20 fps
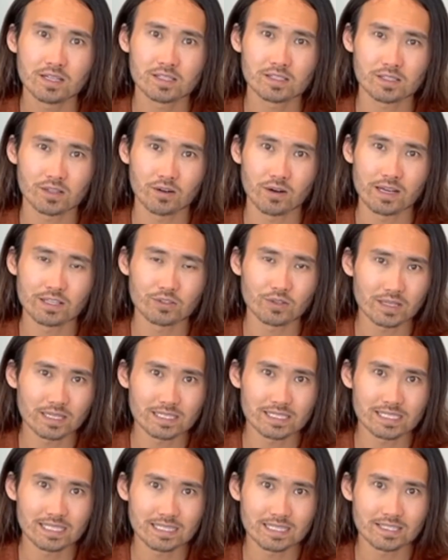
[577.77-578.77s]
So as you
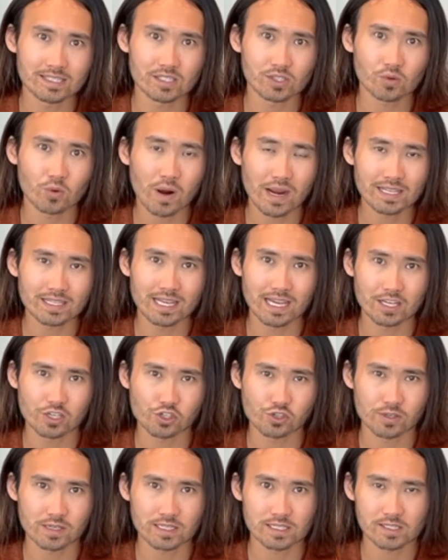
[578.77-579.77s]
can see, this is quite
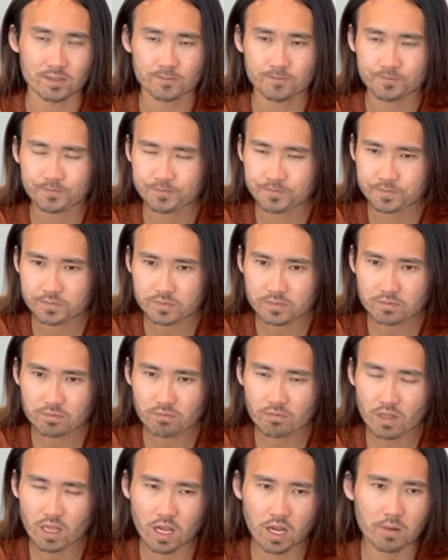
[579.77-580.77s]
dangerous.
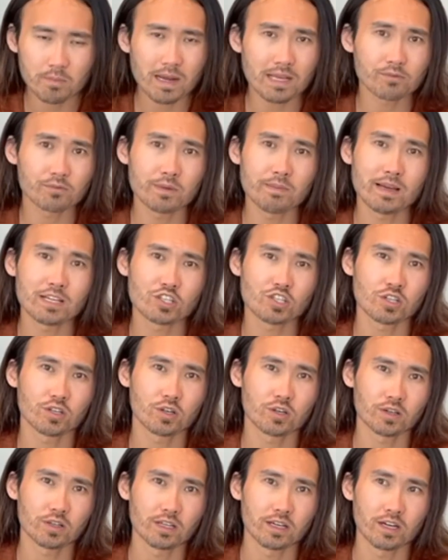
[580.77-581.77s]
Um, as we mentioned
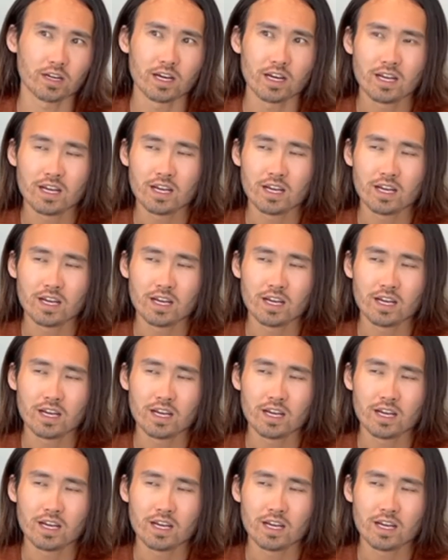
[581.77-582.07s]
earlier,